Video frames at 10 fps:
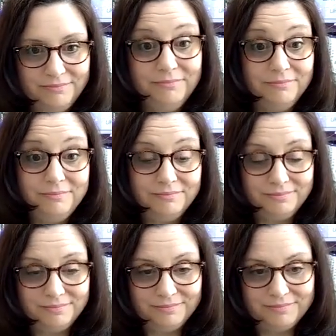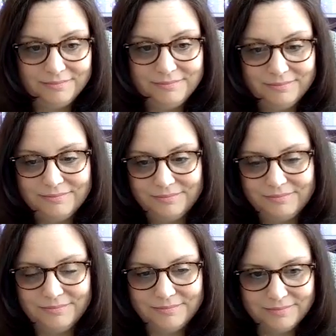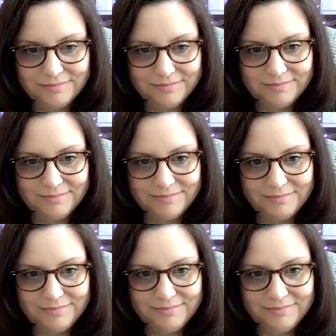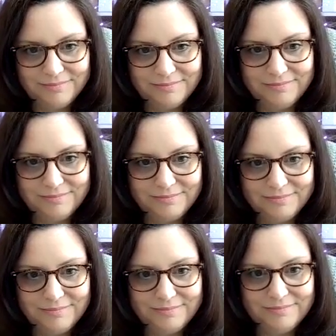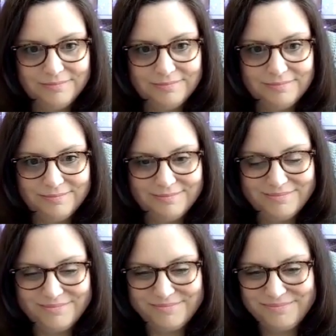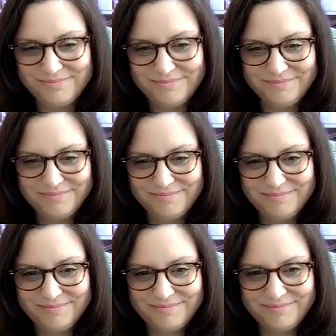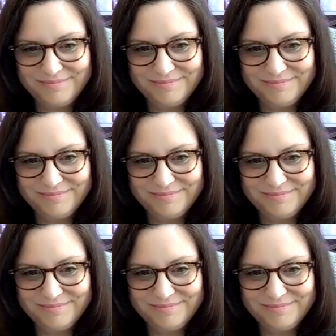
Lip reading: (not speaking)